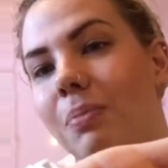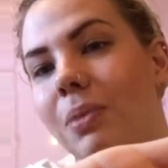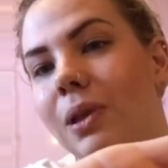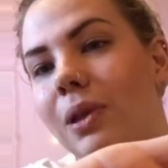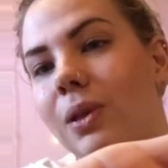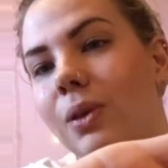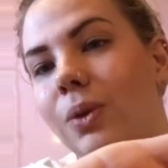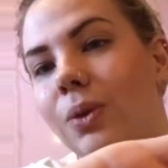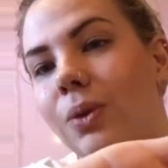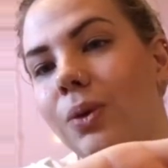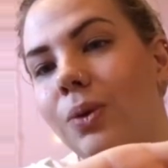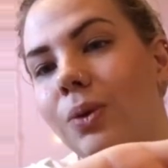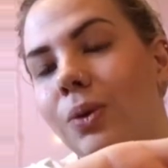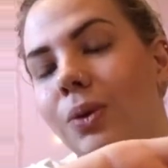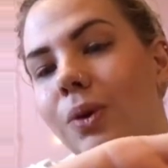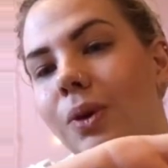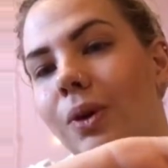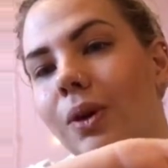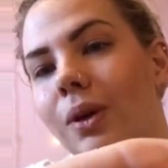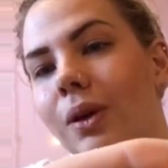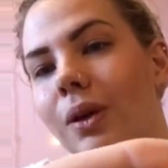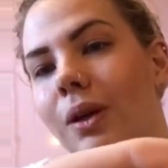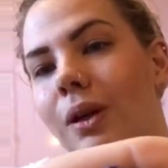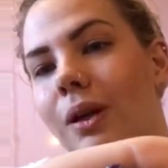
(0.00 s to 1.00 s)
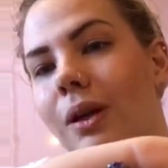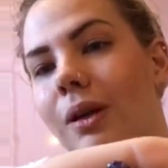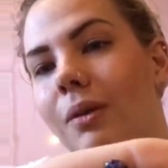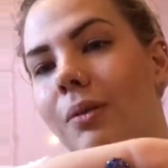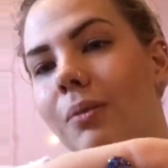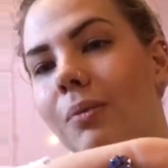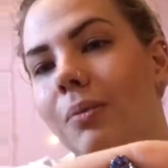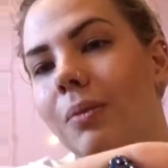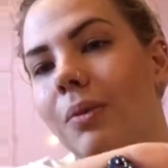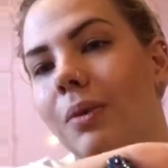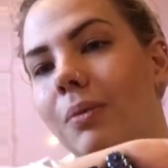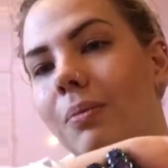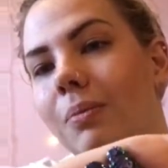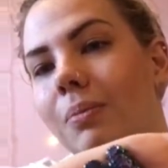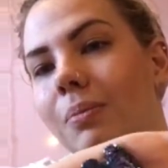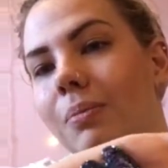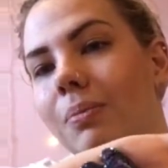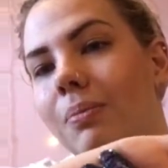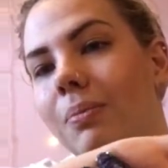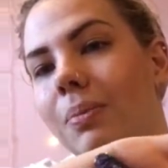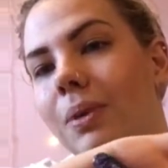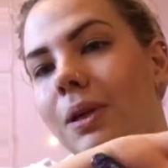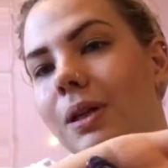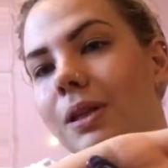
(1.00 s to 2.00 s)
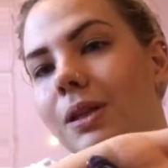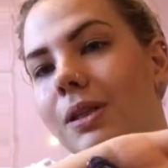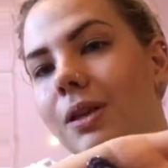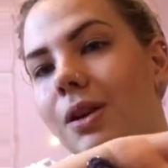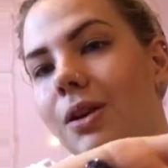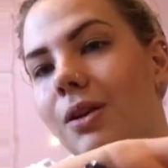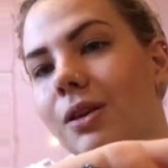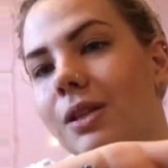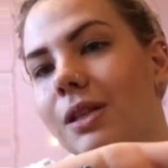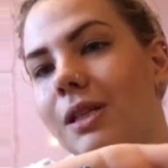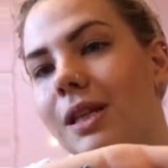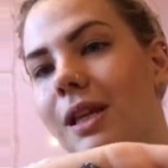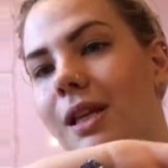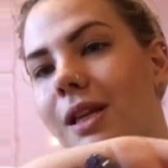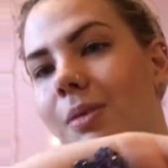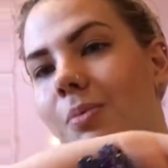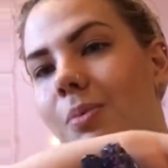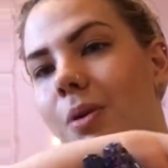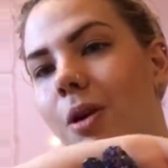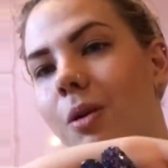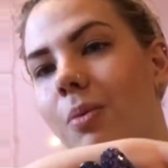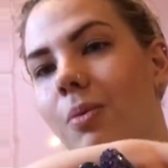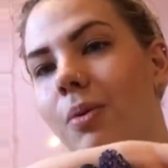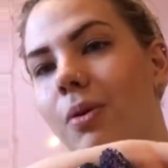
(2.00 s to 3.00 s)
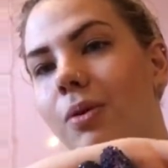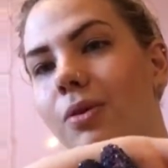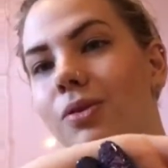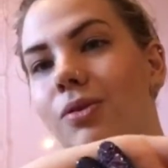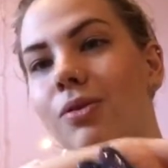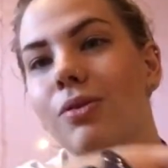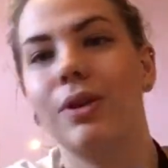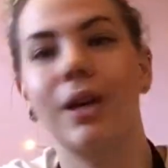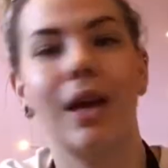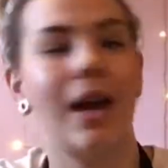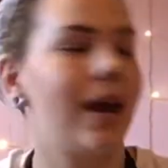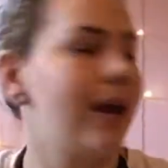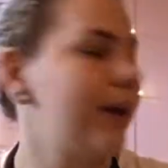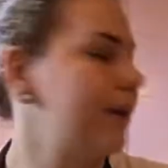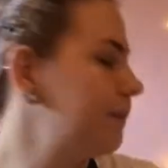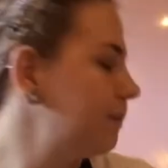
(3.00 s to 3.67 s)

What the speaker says: blue that turn slightly purple. So yeah,